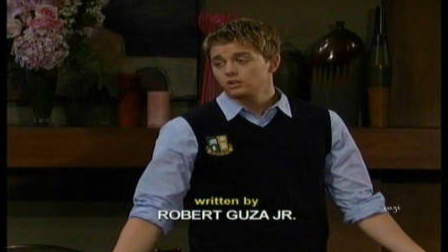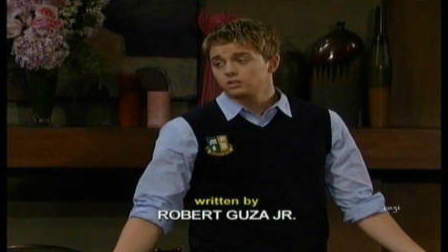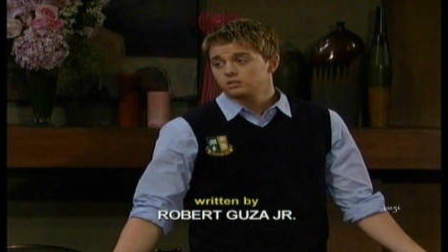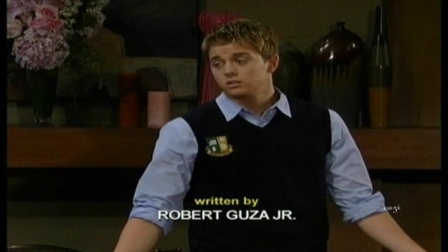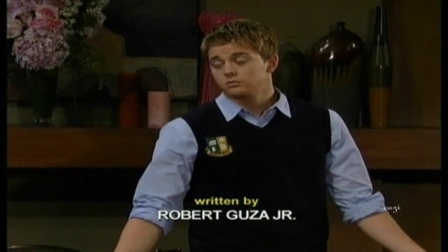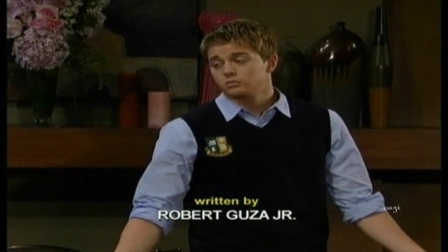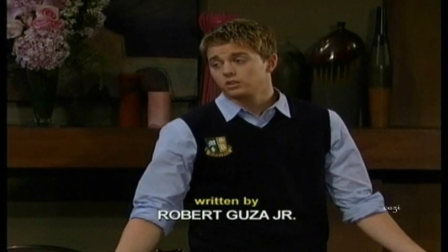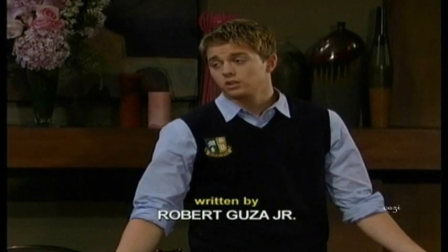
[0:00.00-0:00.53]
It
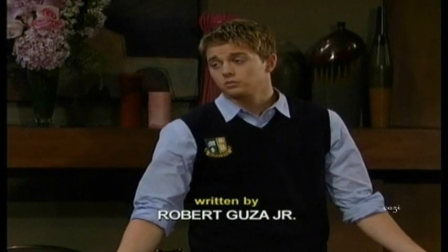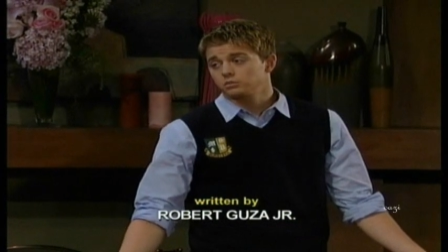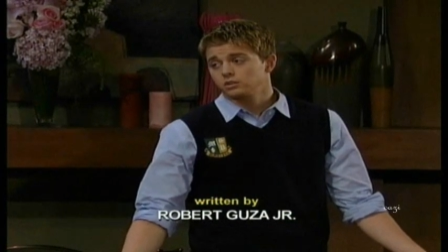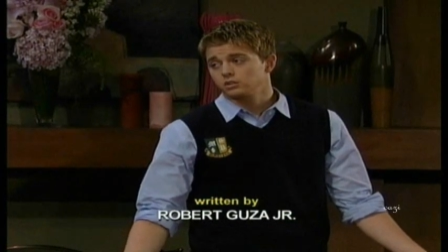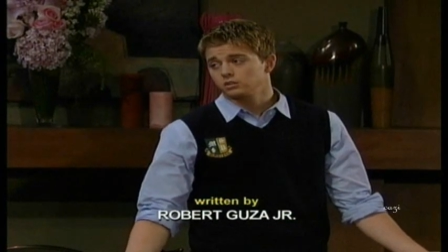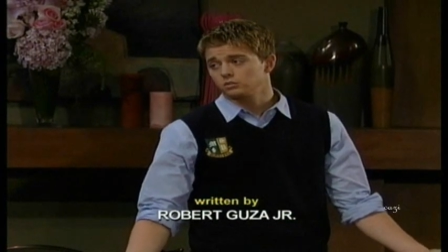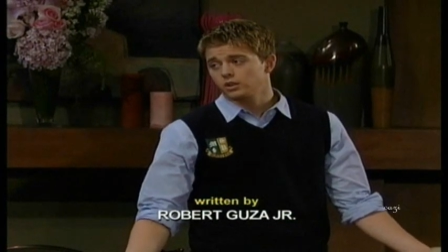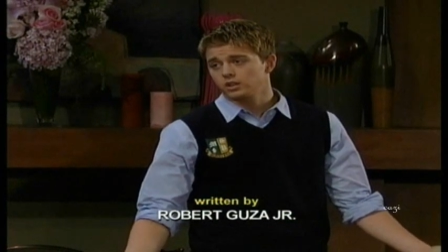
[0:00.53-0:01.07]
seems like it'd
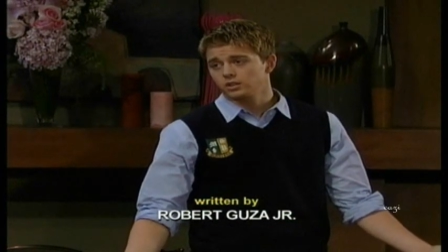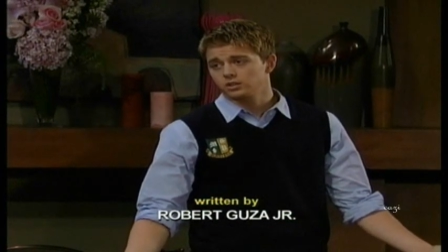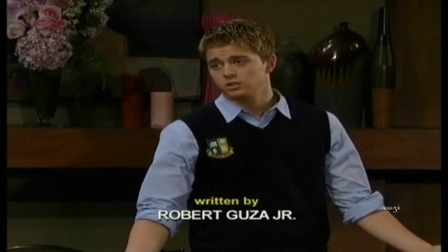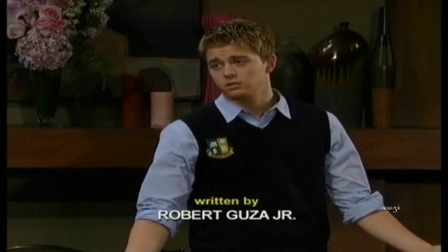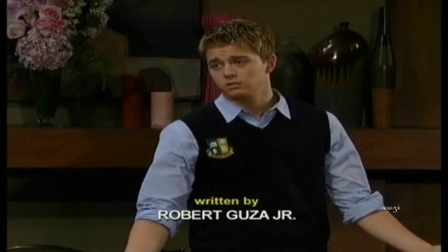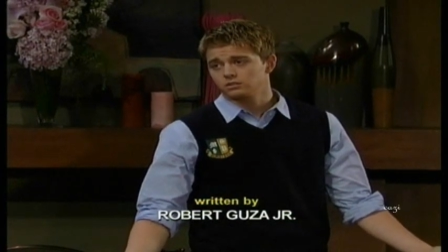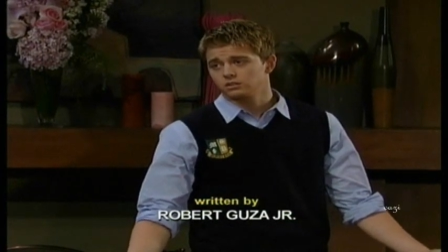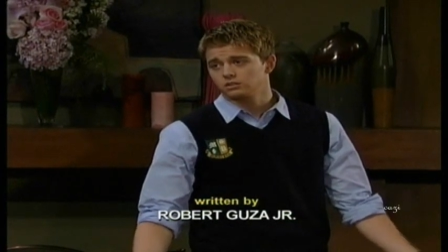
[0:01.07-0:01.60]
be a good way to
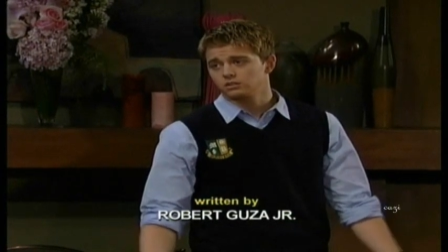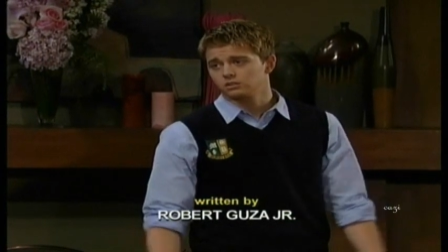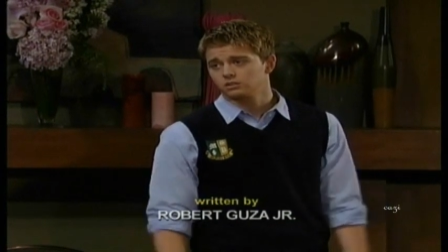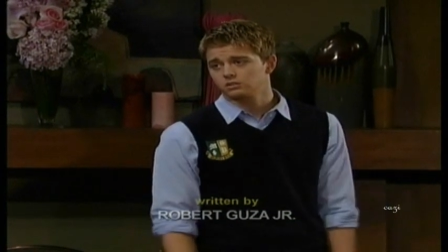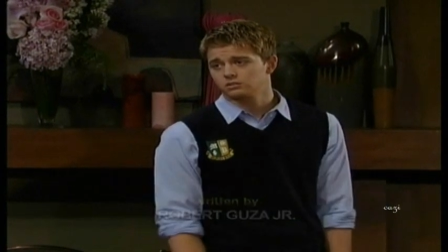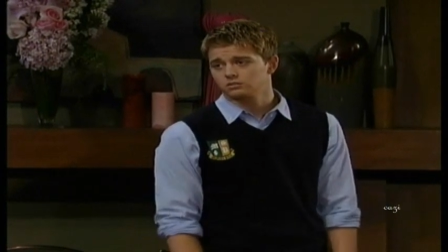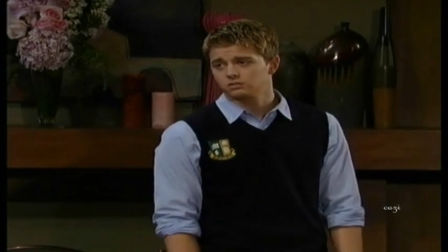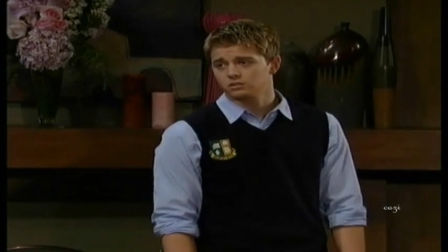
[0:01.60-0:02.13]
get
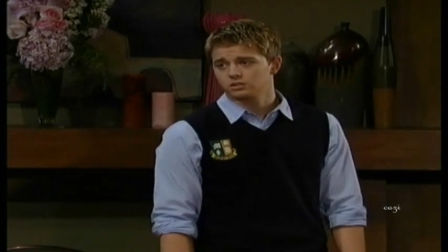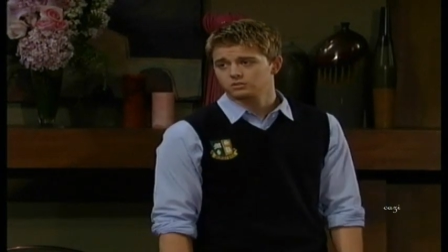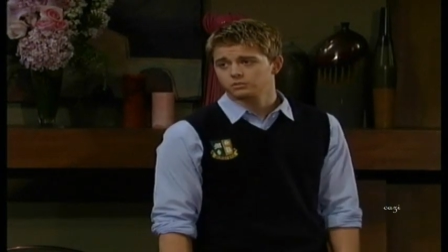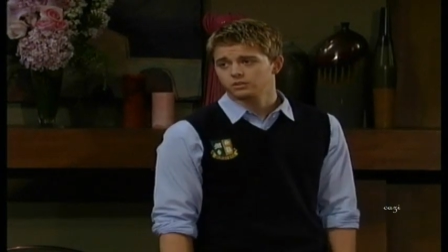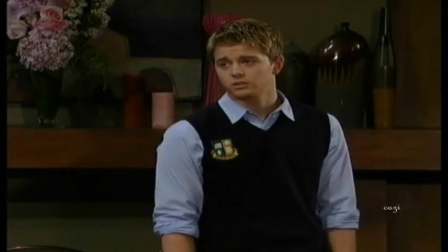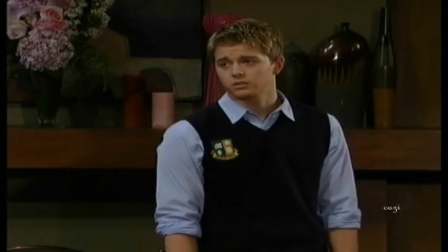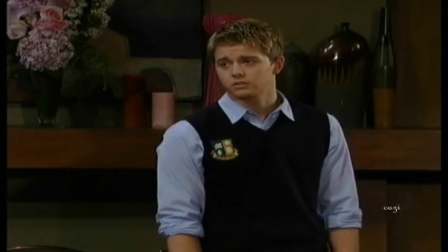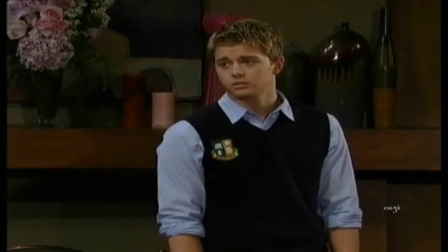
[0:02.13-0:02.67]

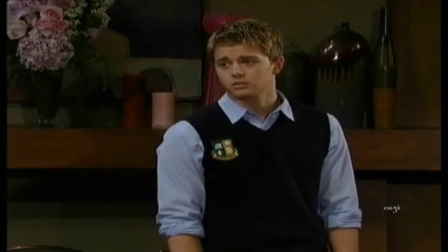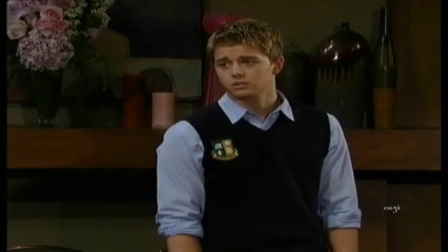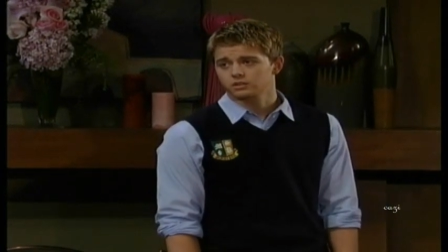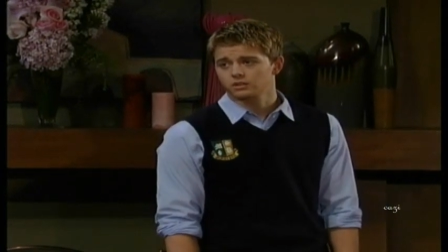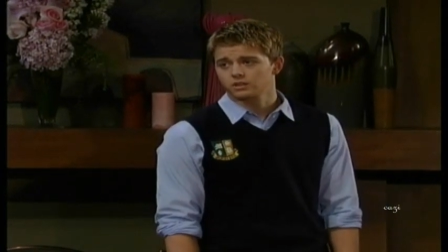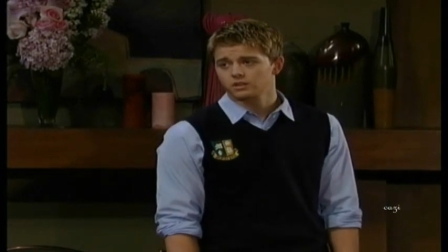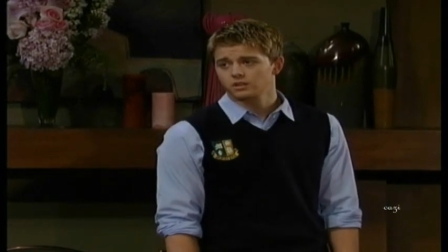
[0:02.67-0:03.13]
experience.